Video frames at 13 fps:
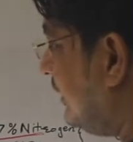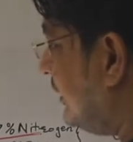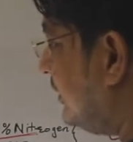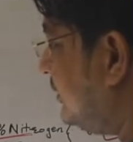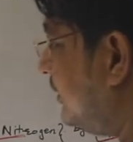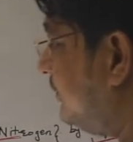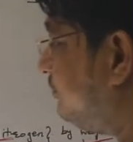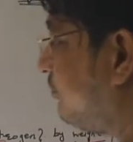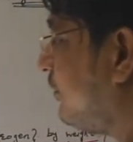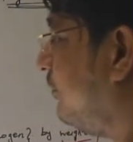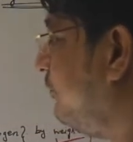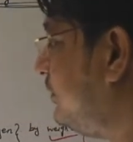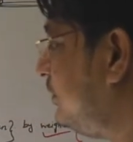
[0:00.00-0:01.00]
heat energy,
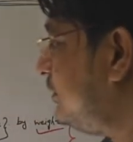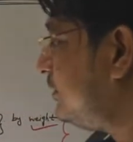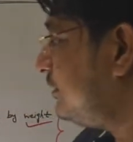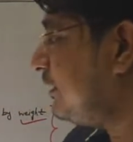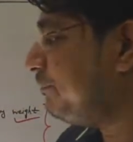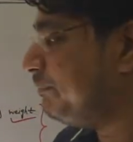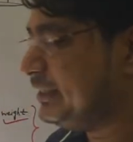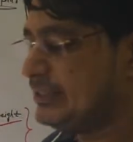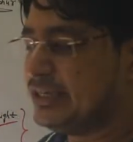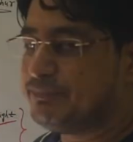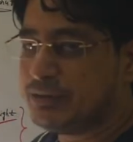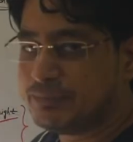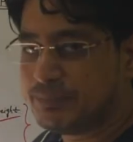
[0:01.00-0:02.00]
which is the
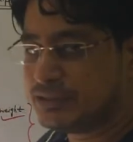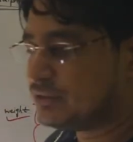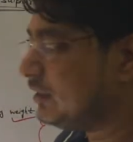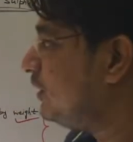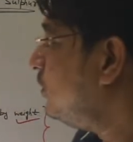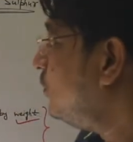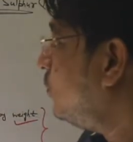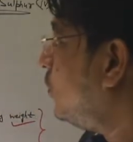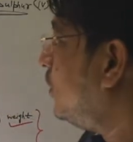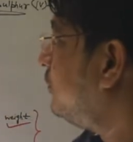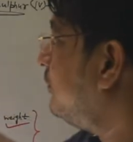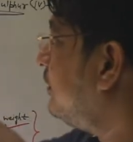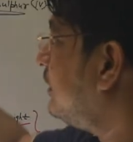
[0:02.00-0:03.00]
basic purpose
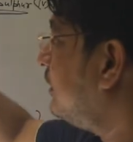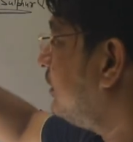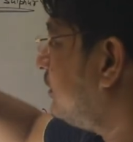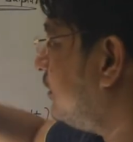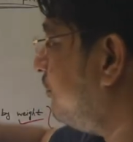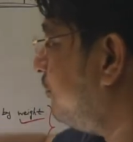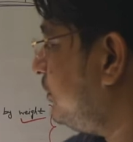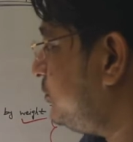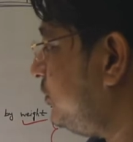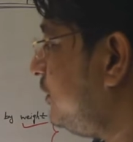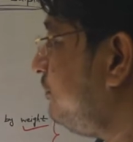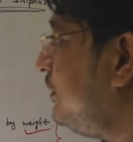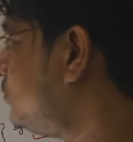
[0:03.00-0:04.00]
of our
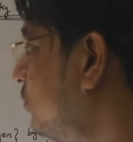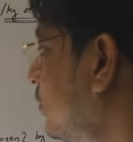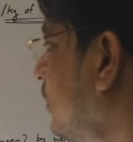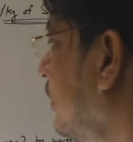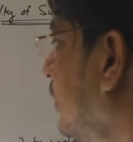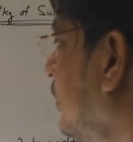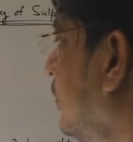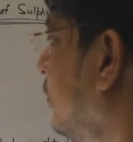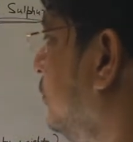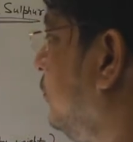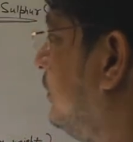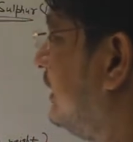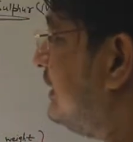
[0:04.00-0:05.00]
combustion. So
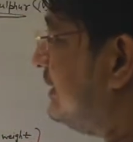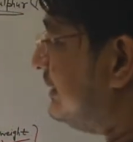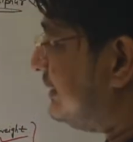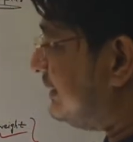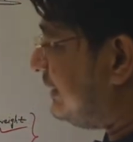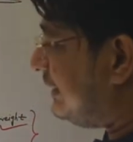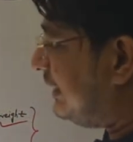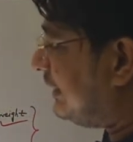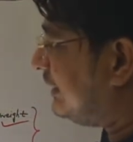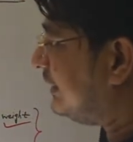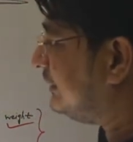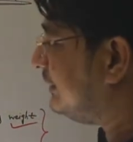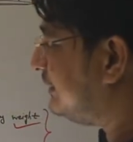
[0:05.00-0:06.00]
you can see
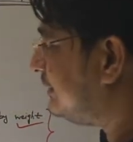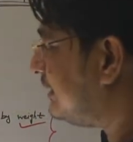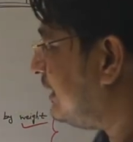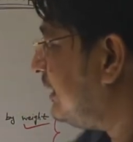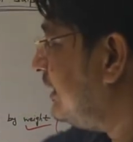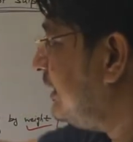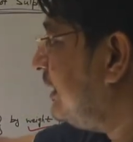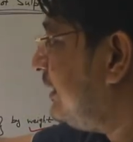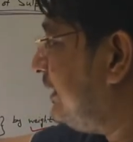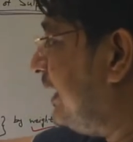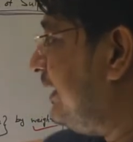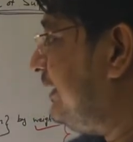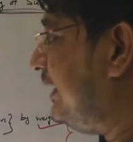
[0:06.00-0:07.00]
here, this is a
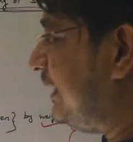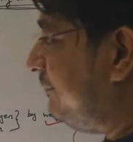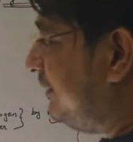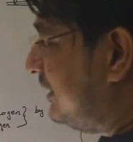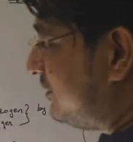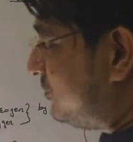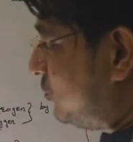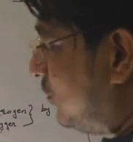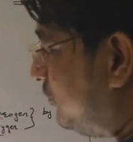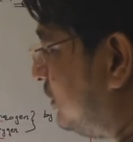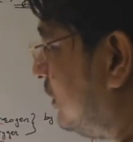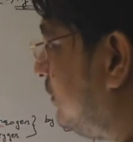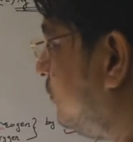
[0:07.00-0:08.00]
tentative list
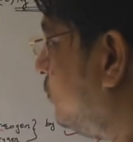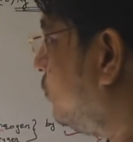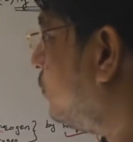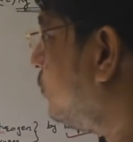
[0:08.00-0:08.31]
of the